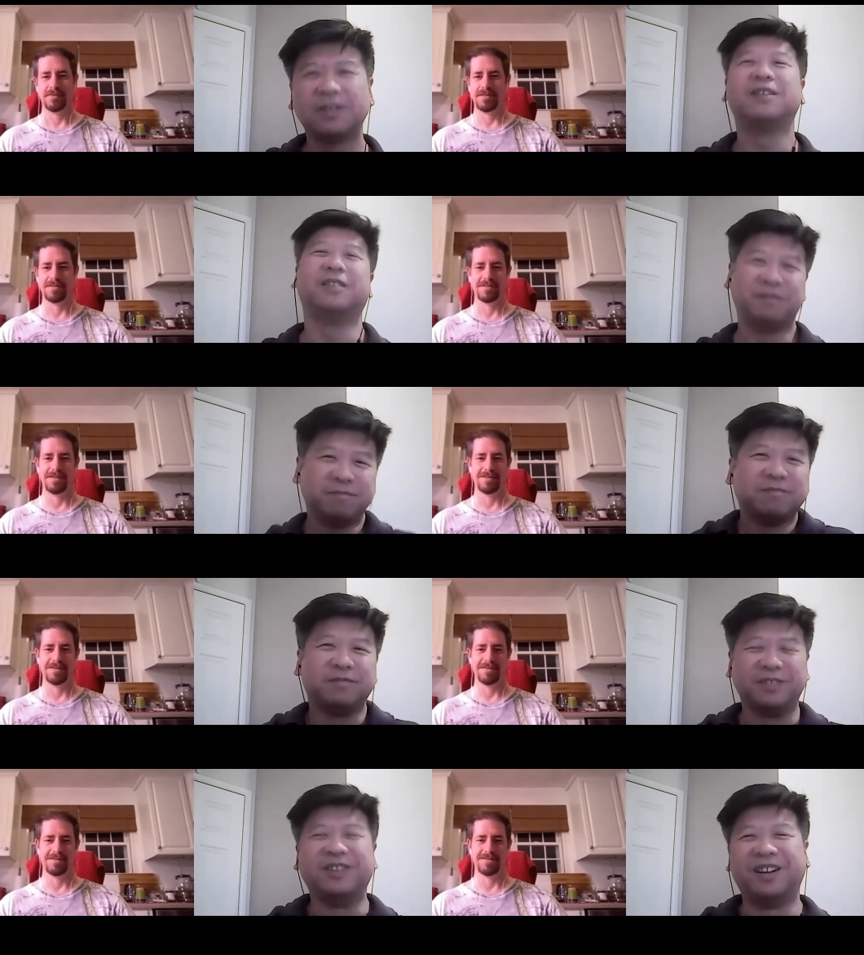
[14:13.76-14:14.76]
Speaker 1: the Stars?
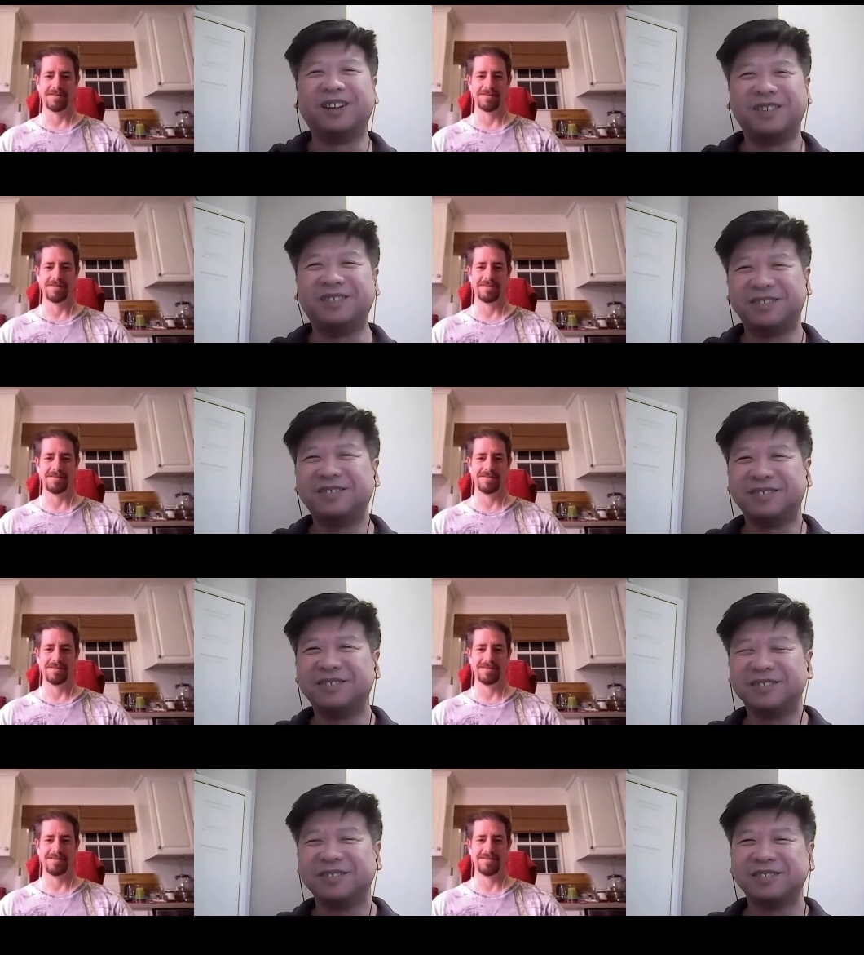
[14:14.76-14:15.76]
It's you just know? like you
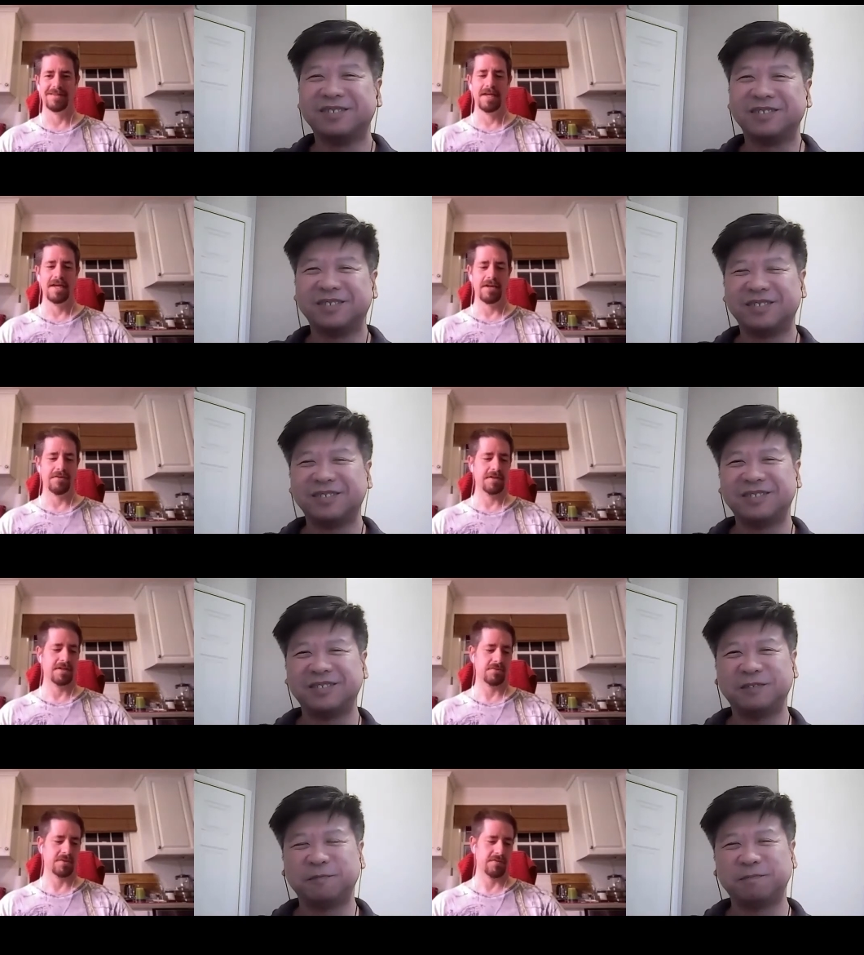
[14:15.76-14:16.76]
know, and I think that's
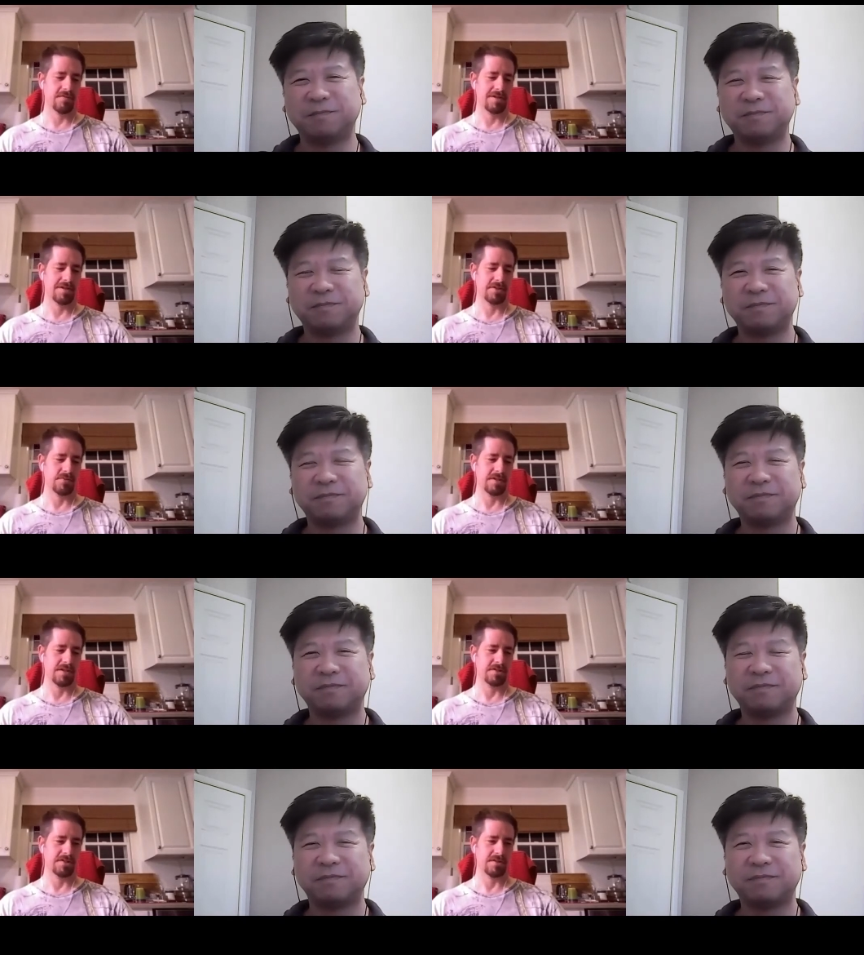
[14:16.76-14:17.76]
what they realized with that
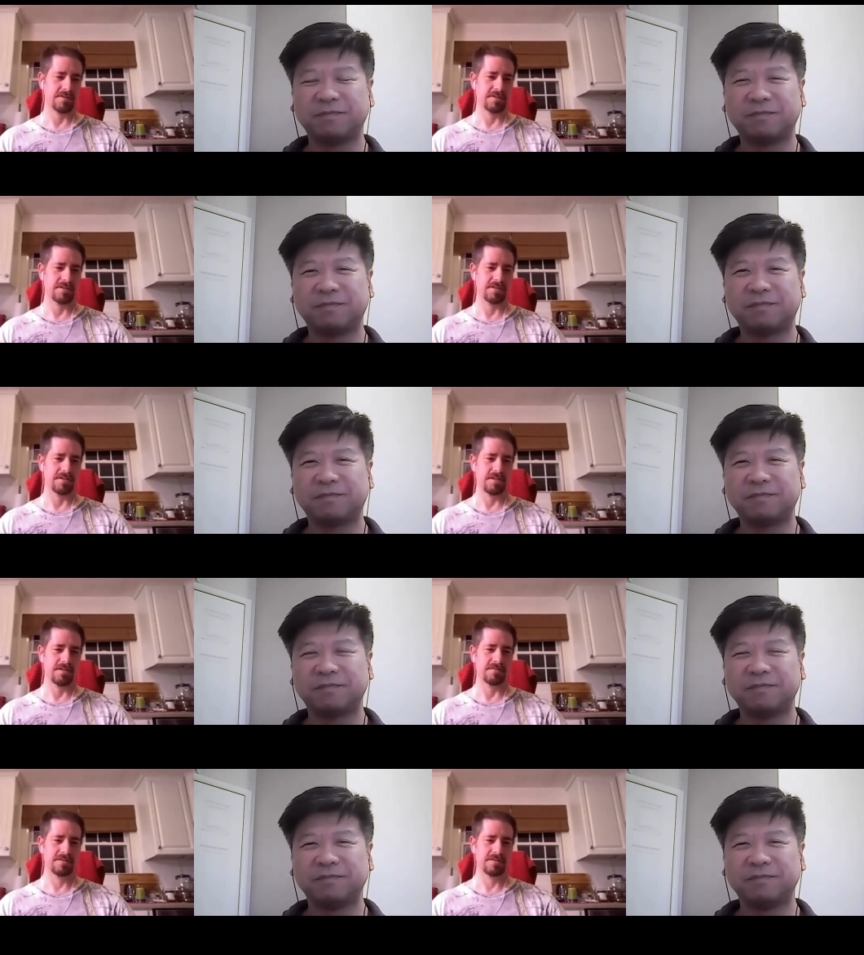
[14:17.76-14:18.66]
show is that you know